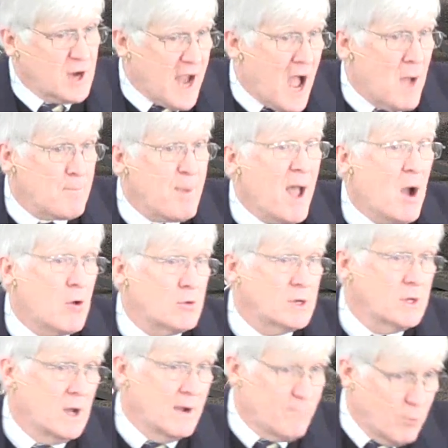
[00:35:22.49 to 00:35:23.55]
compound
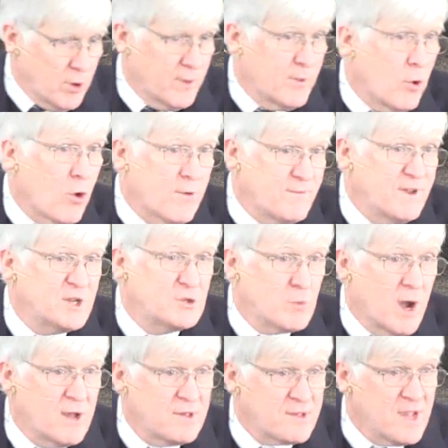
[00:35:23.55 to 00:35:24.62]
of where the orphanage
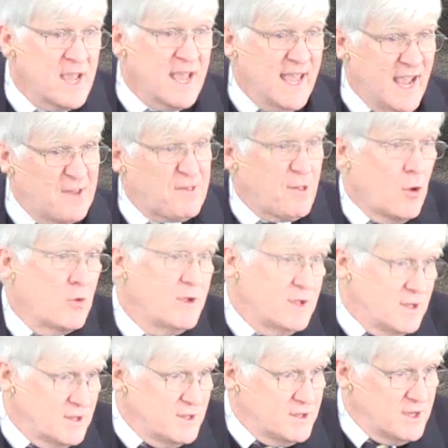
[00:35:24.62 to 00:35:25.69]
was. And so
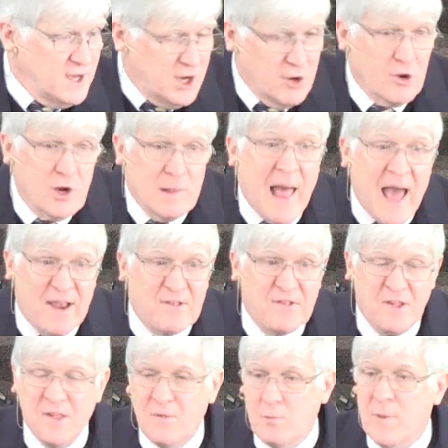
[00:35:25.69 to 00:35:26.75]
here Gladys
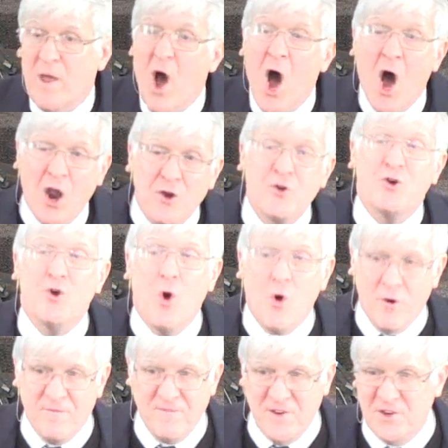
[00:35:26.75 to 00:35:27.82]
is with a hundred
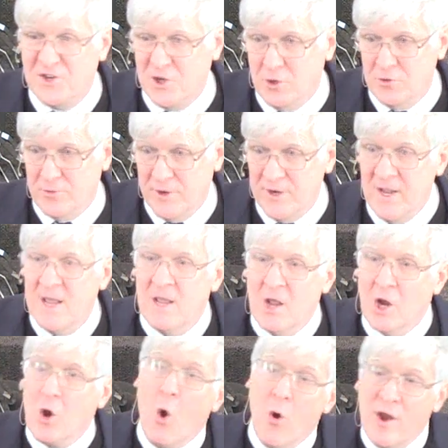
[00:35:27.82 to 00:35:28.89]
orphan children
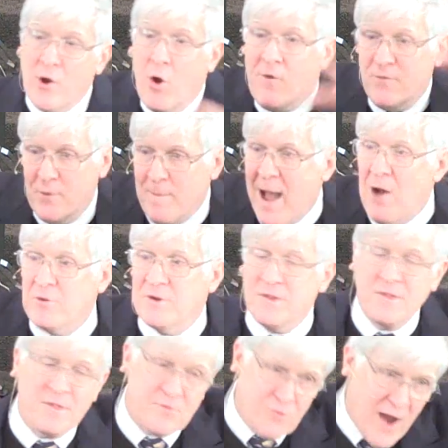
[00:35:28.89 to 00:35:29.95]
going over
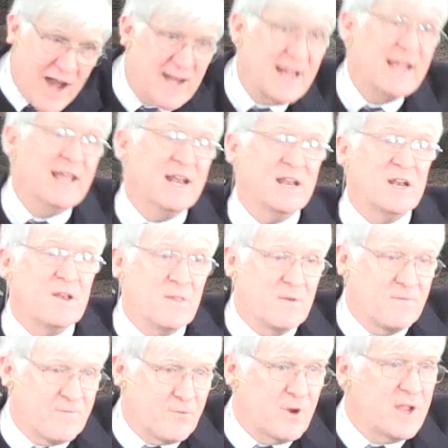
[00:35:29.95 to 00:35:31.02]
mountains, trying to get into the
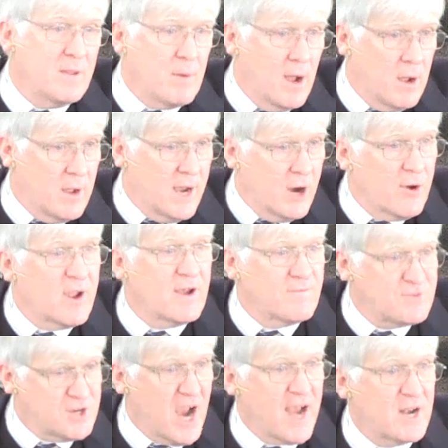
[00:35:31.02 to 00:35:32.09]
free uh, area
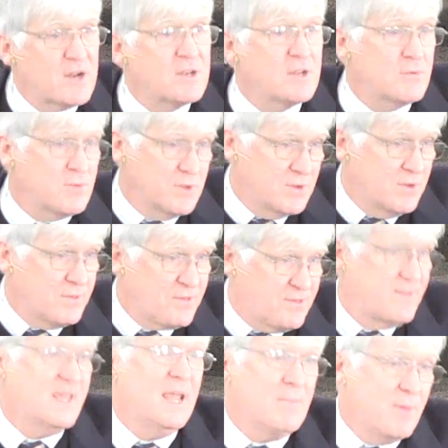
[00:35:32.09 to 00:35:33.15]
of China to, to
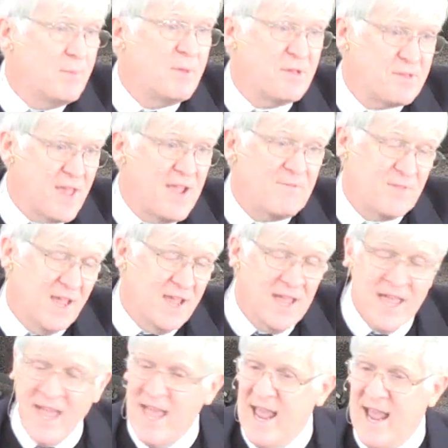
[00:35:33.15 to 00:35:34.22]
keep them to safety.
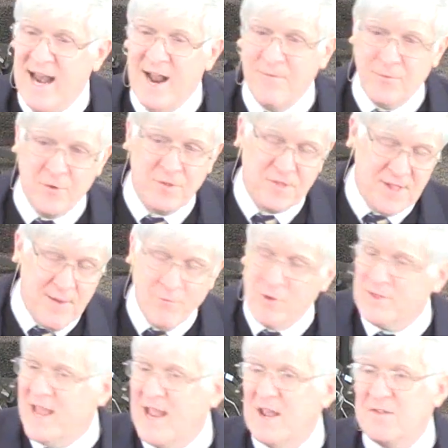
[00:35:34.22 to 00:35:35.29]
And after several
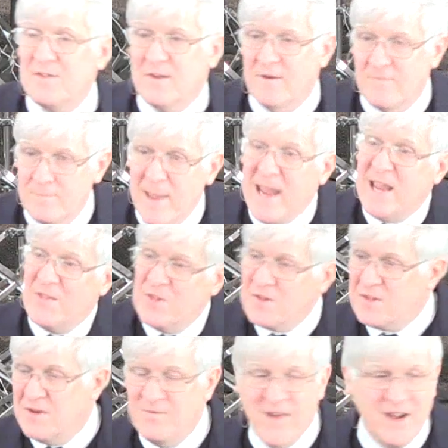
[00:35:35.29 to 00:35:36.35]
days of making
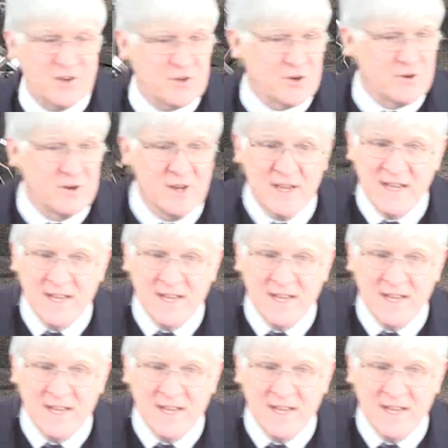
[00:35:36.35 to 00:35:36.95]
this adventure,